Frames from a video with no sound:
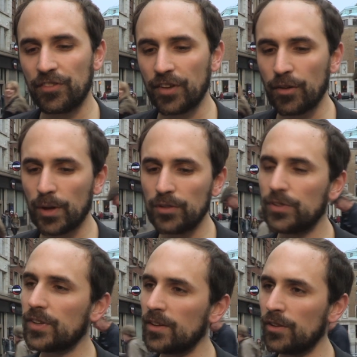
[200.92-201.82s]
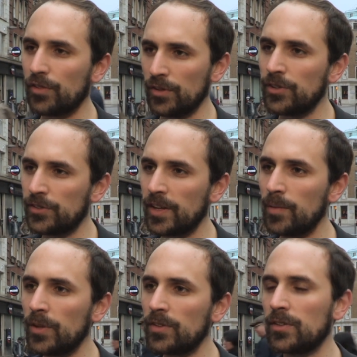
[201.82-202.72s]
there was this kind of
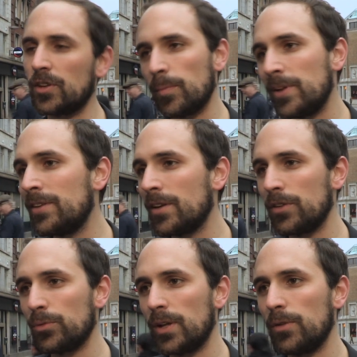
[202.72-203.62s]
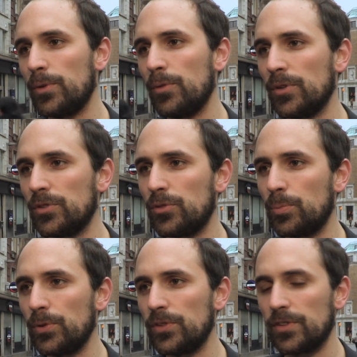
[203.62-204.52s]
entertainment and comedy as well. We wanted to
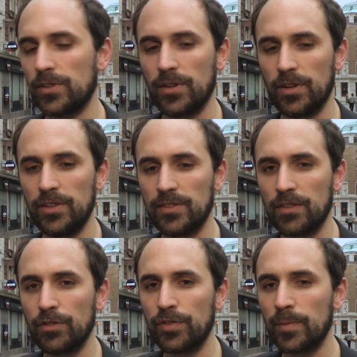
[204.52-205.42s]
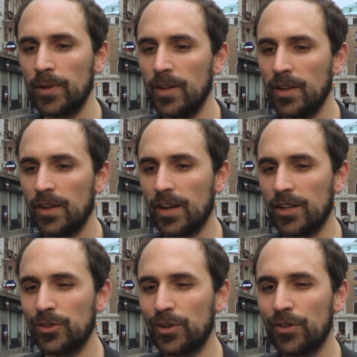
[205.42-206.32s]
put it inside the film,
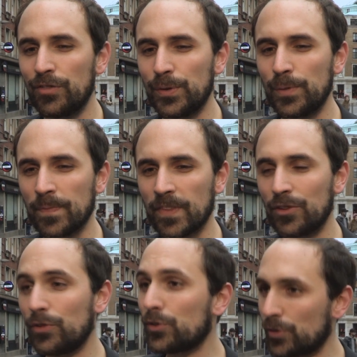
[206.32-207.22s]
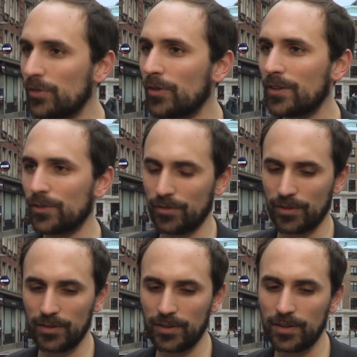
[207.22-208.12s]
and the screenwriter,
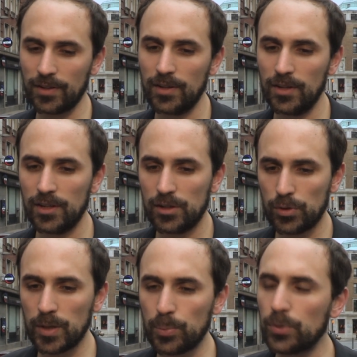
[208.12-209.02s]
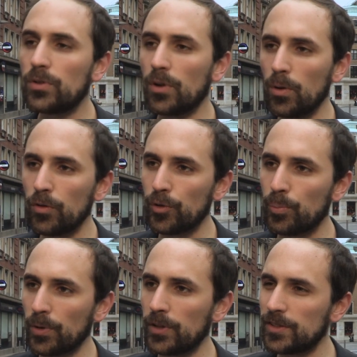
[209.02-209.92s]
then he really put all the
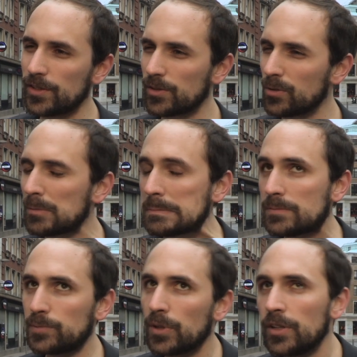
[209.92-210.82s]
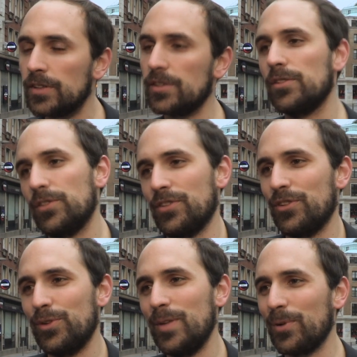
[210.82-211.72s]
political, it's
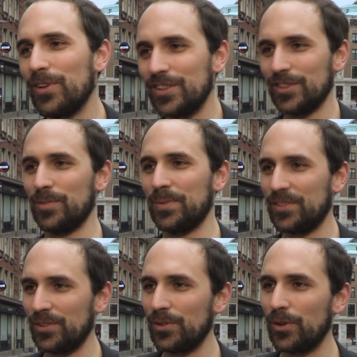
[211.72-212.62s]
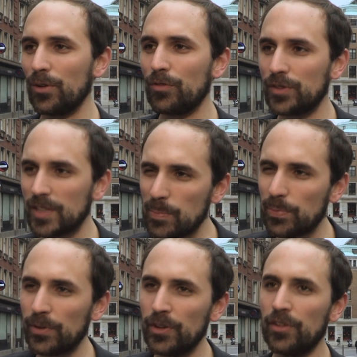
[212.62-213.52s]
not really political, but you know, all the deep
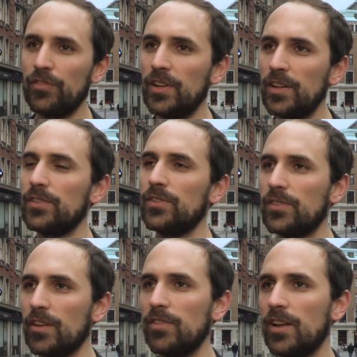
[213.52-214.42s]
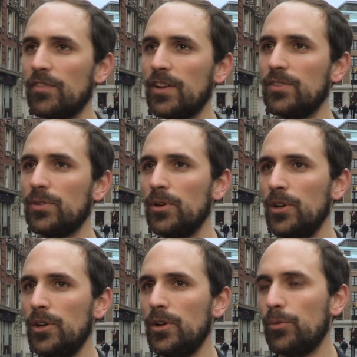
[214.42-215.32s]
feelings and stuff like that. So
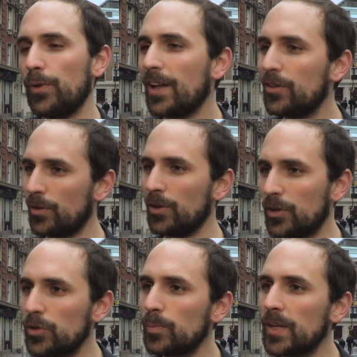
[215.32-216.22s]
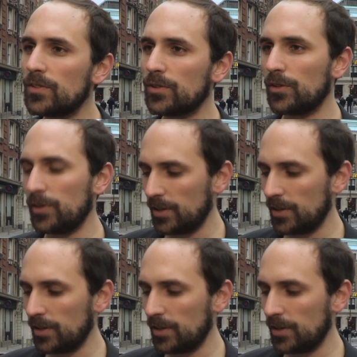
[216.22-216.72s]
we had a good mix,